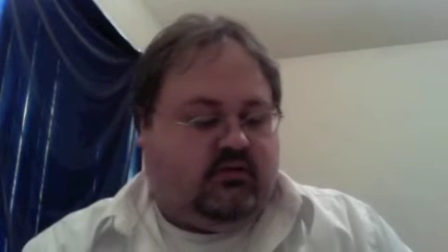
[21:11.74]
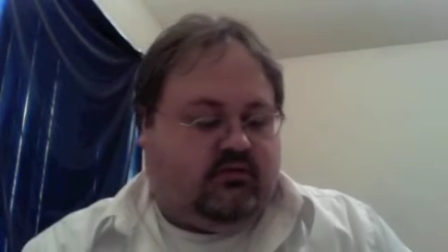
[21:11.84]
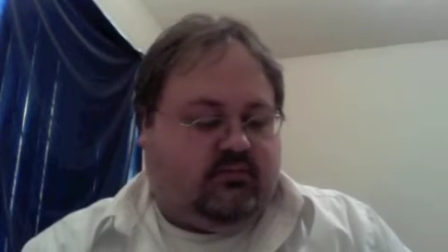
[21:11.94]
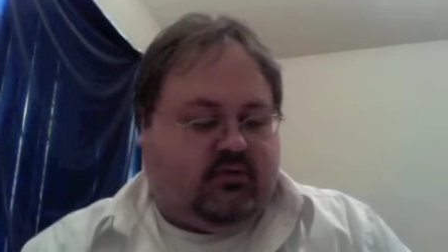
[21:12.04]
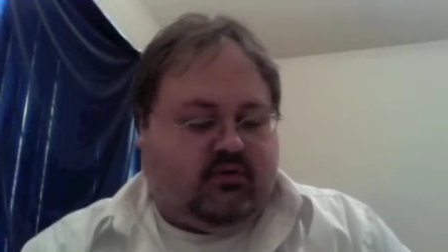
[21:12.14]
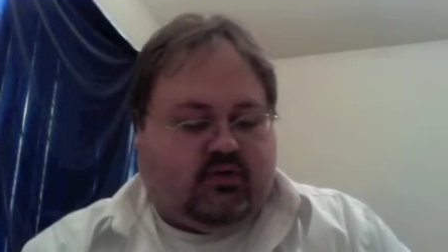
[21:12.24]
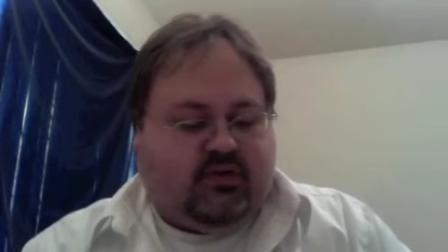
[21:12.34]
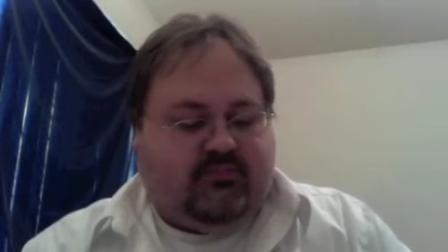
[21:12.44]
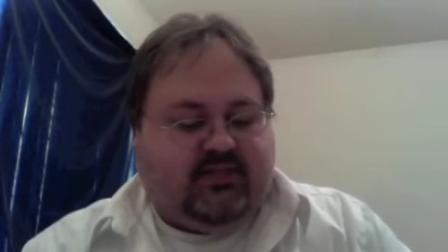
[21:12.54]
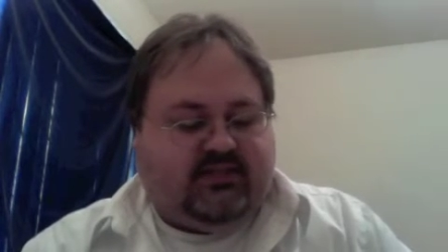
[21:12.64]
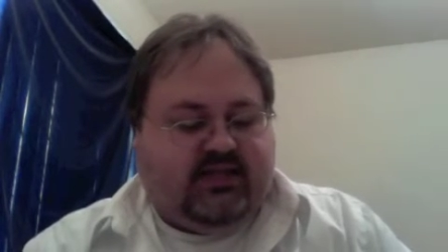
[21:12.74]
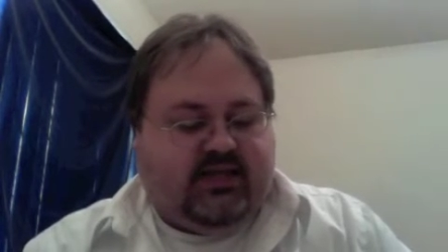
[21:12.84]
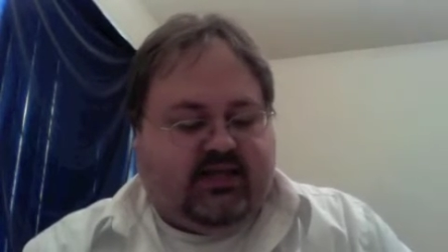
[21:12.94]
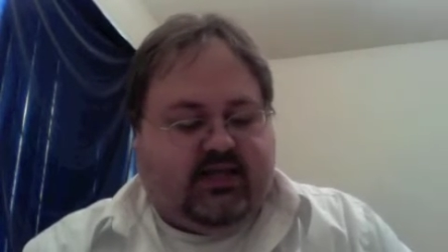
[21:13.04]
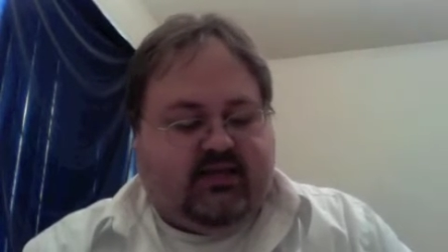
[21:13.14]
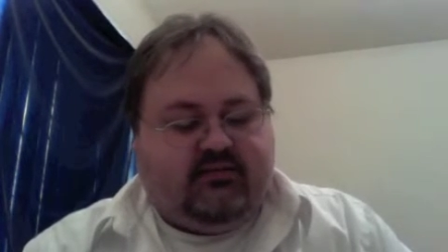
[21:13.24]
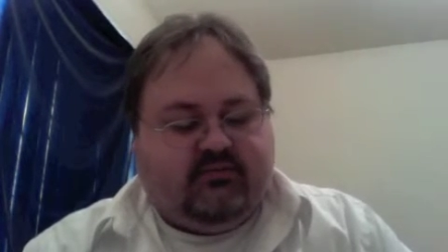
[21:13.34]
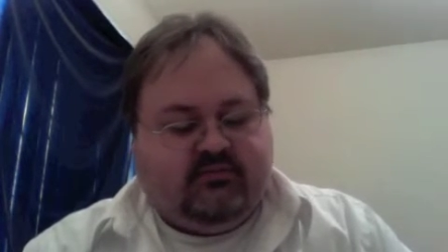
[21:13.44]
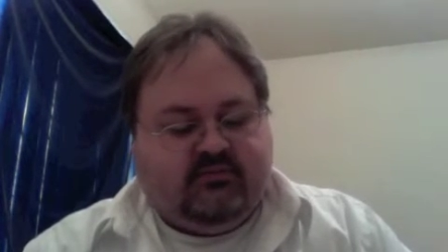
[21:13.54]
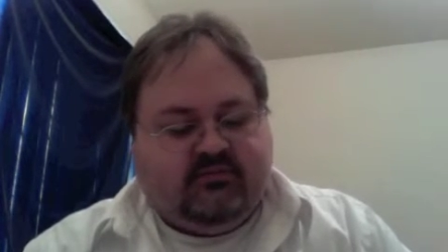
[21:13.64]
Roberto Clemente again.
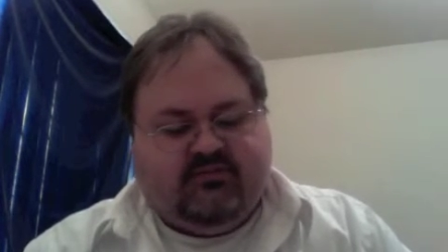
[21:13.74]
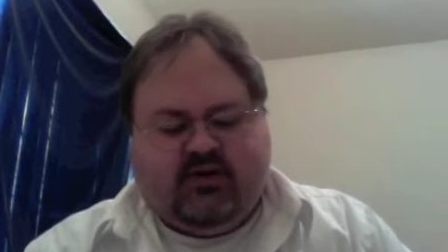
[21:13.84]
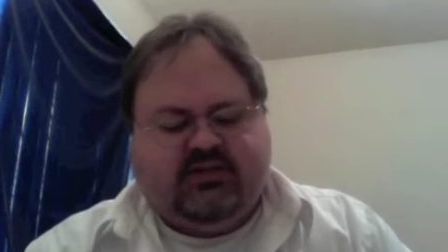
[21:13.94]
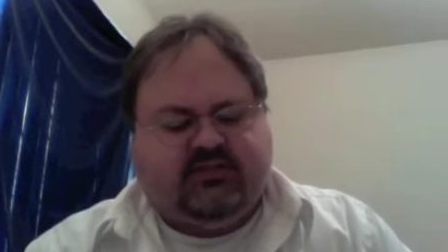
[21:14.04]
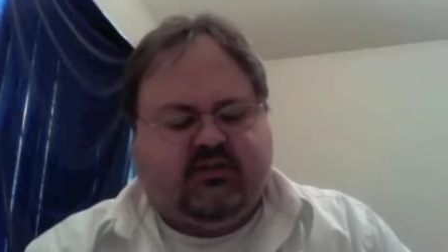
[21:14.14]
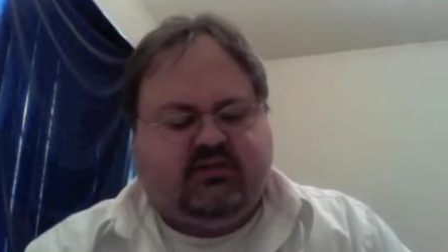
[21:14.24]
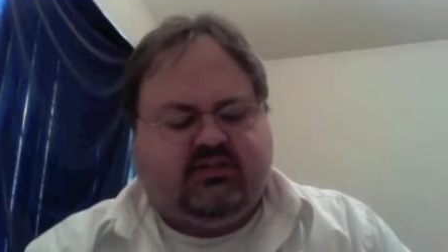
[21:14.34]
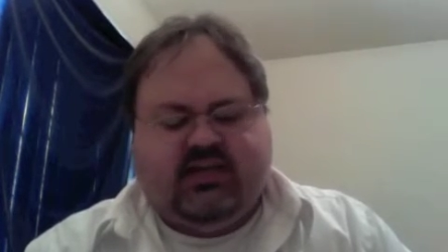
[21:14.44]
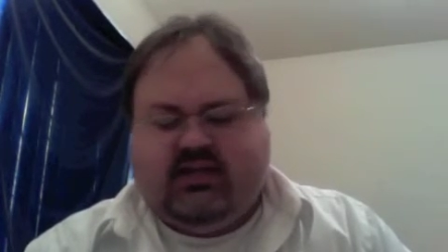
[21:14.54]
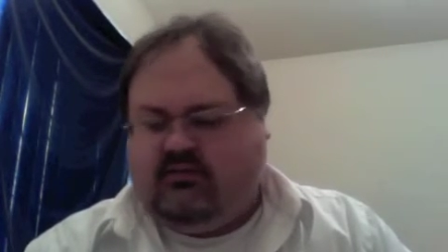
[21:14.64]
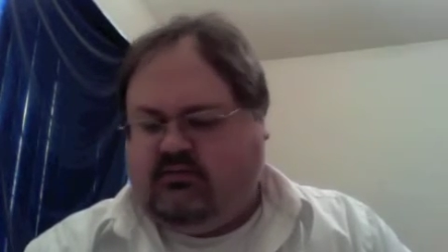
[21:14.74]
Very small set.